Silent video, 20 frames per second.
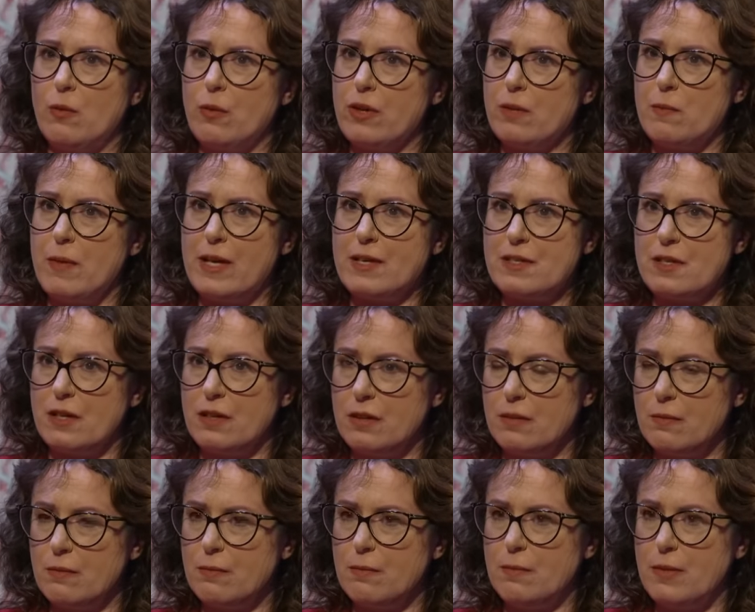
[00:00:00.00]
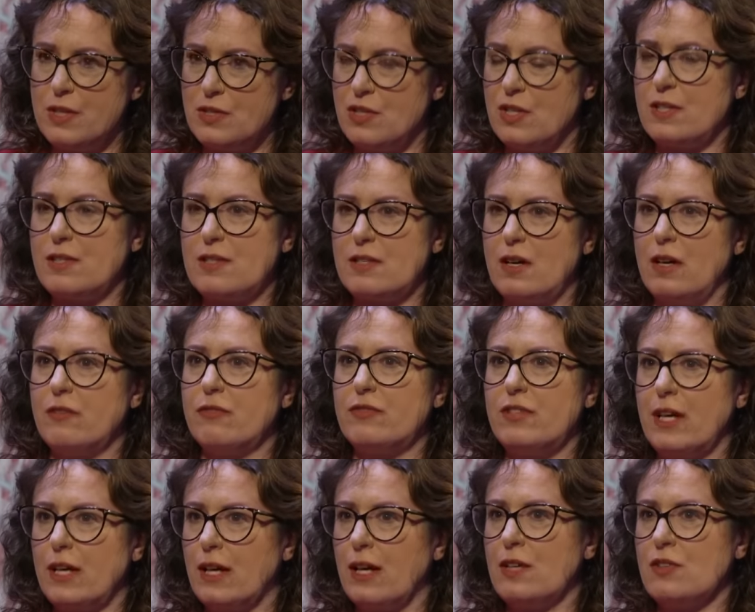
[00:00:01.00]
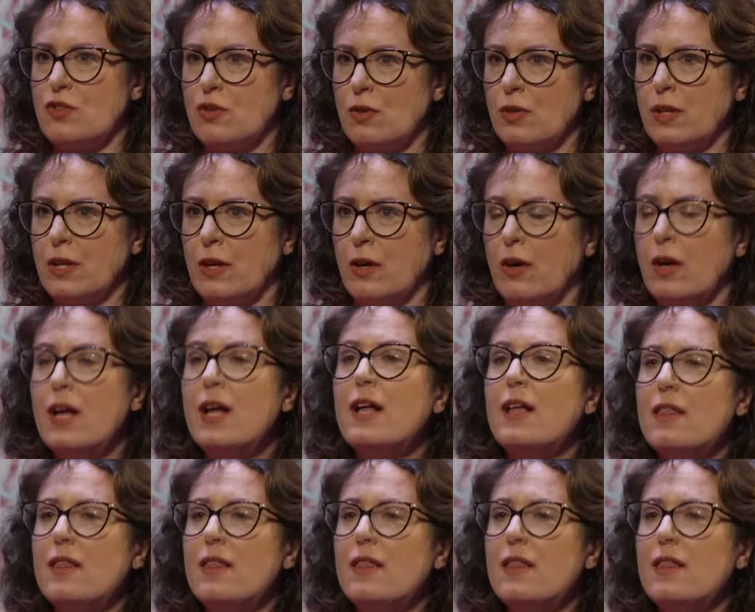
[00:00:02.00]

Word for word: with based on business stuff decades earlier,